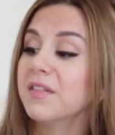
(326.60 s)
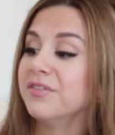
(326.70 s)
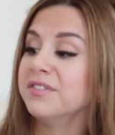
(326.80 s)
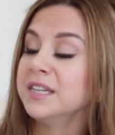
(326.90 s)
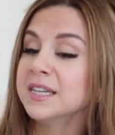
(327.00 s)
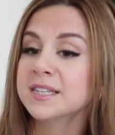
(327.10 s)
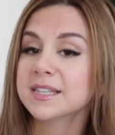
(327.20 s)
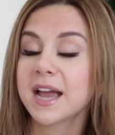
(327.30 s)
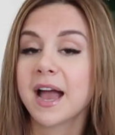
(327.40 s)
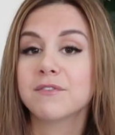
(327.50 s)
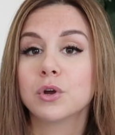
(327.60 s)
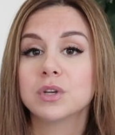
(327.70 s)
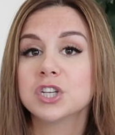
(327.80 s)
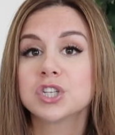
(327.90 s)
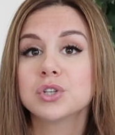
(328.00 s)
But these, I have no
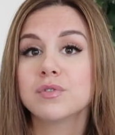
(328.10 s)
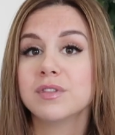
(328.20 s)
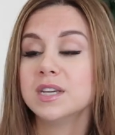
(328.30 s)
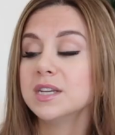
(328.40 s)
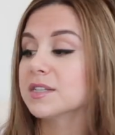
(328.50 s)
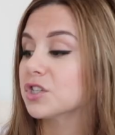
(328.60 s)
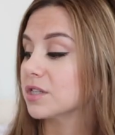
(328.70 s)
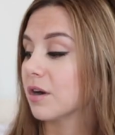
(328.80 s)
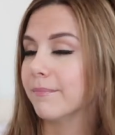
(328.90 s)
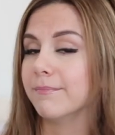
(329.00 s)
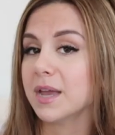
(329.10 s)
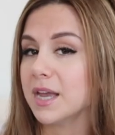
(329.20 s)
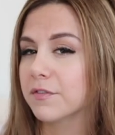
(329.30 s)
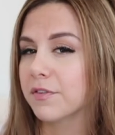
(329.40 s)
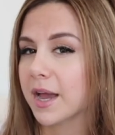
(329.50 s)
issue. These just are
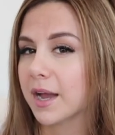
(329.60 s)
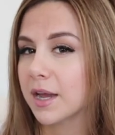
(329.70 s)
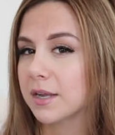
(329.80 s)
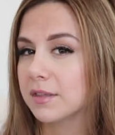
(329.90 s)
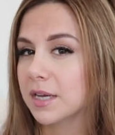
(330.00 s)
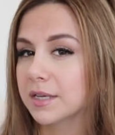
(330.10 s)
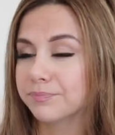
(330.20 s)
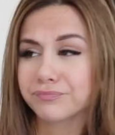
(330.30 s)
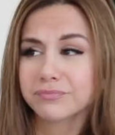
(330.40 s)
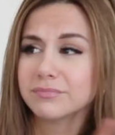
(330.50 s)
made for that kind of thing.